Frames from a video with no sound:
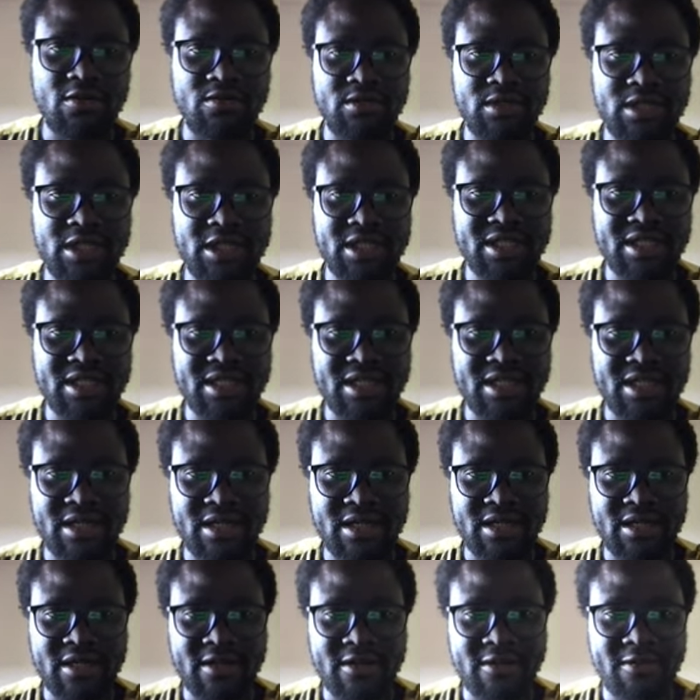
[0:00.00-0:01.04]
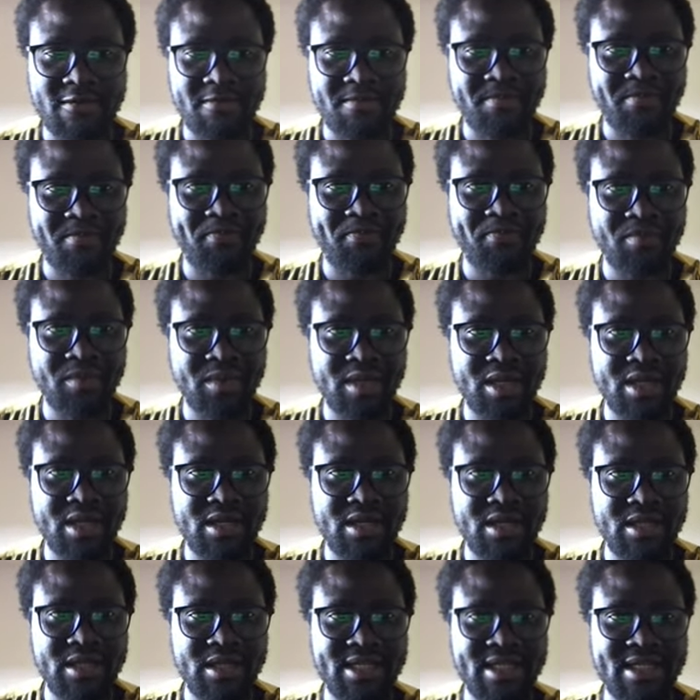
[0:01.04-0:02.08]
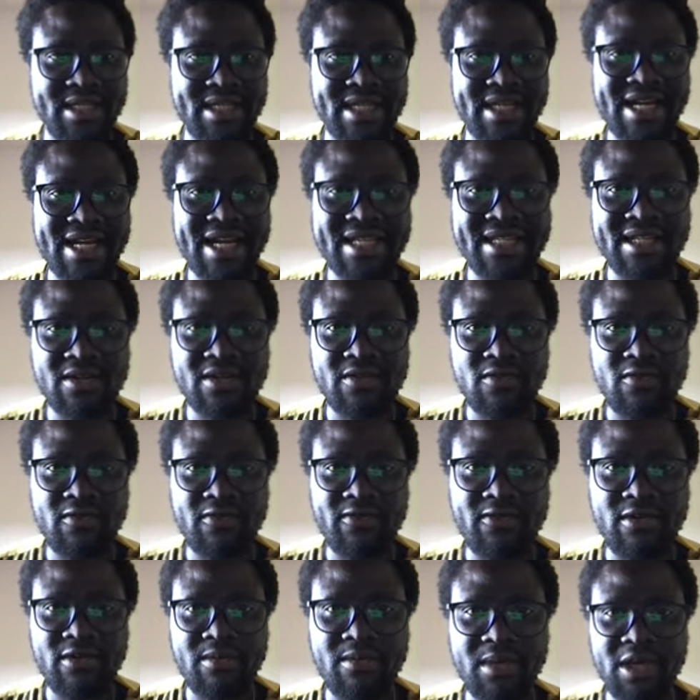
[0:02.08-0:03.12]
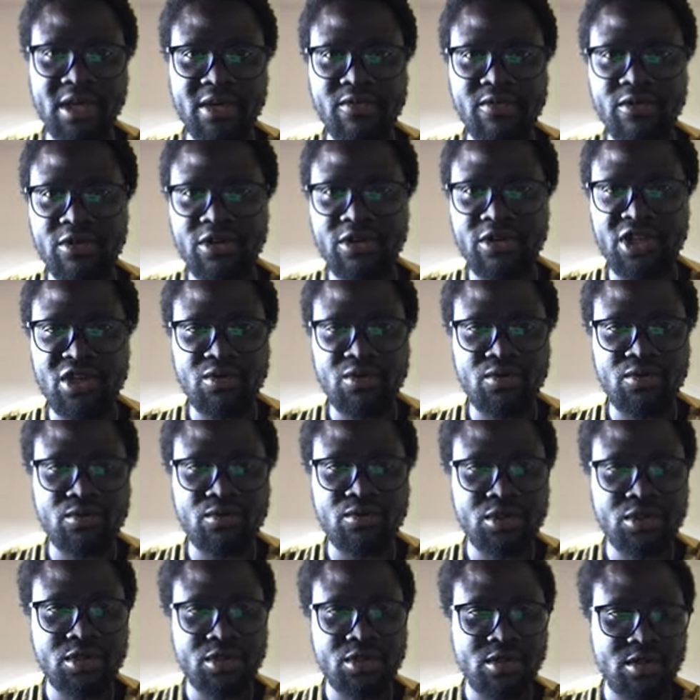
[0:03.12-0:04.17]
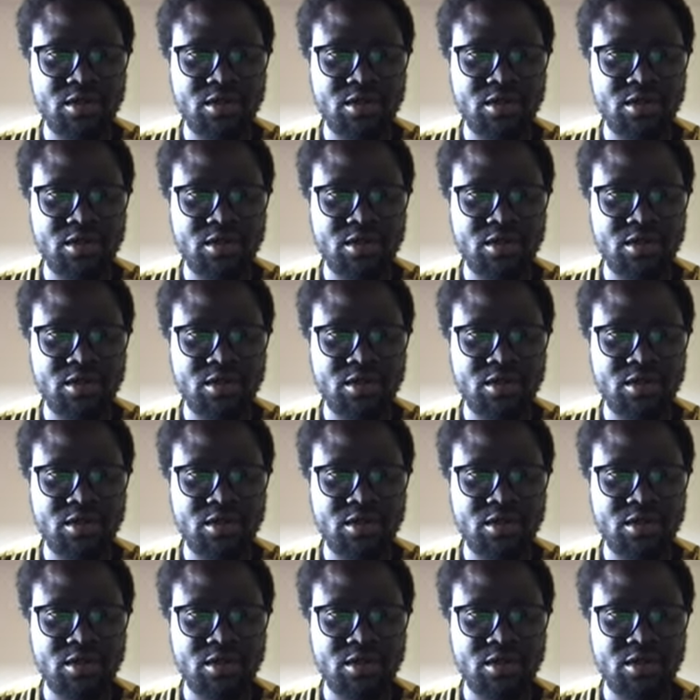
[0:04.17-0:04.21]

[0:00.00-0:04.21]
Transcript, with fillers: this is an article from Euronews,